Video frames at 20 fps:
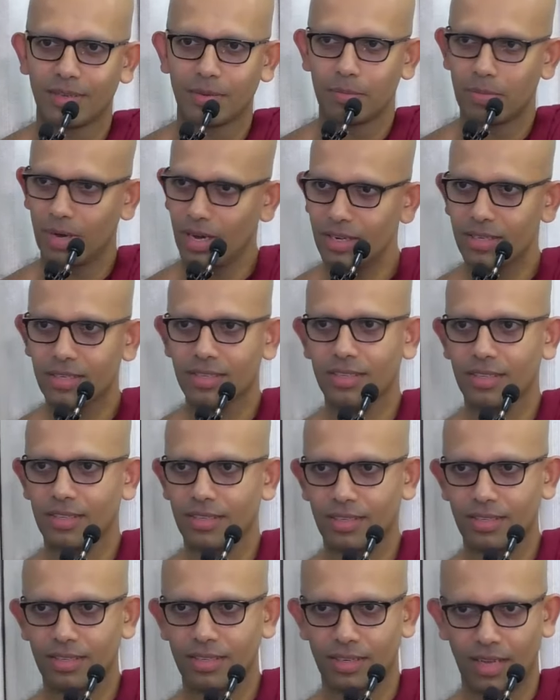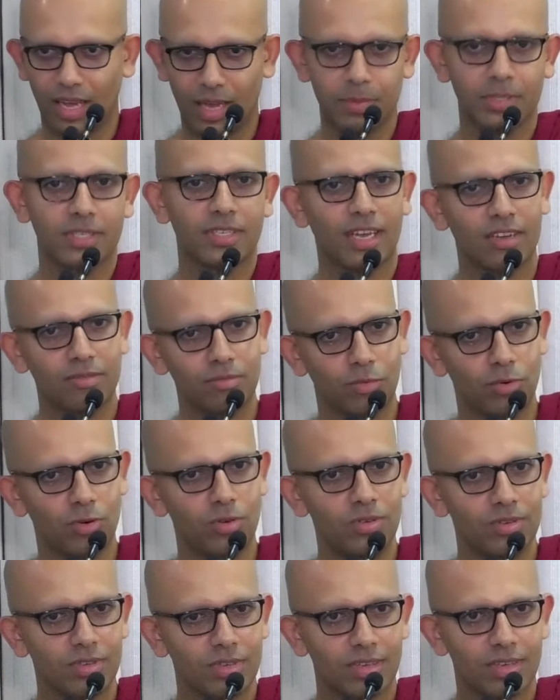But diamonds have
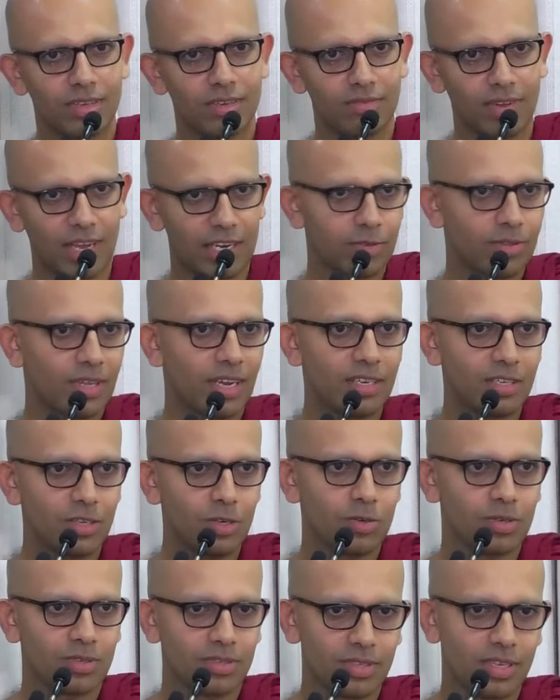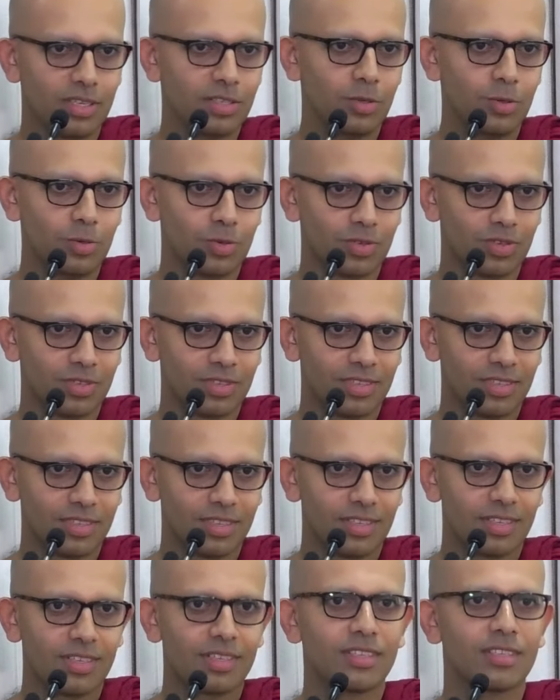more value than gold, says who?
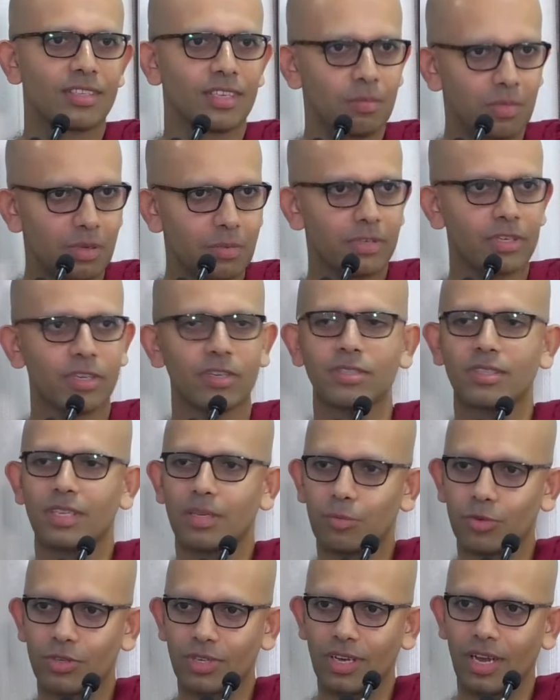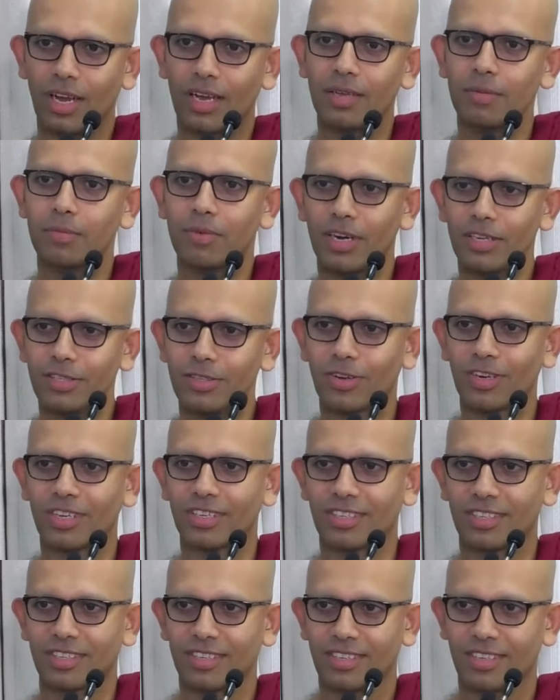Simply because they put a higher price on
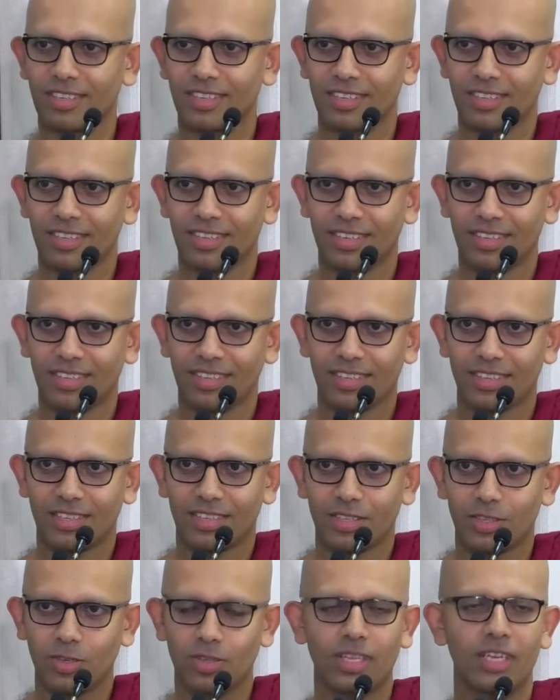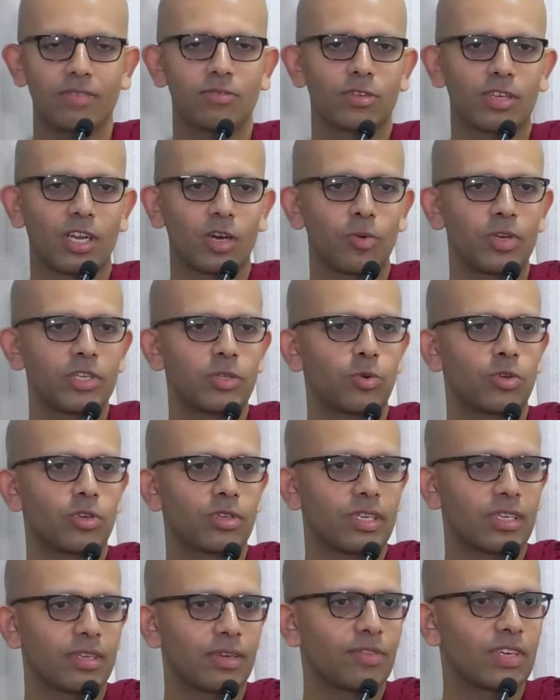it. So, therefore, now when you want
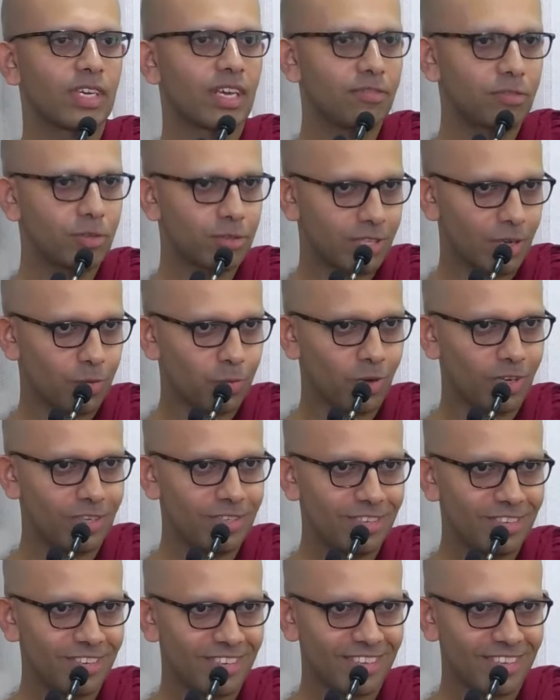to give a gift to someone,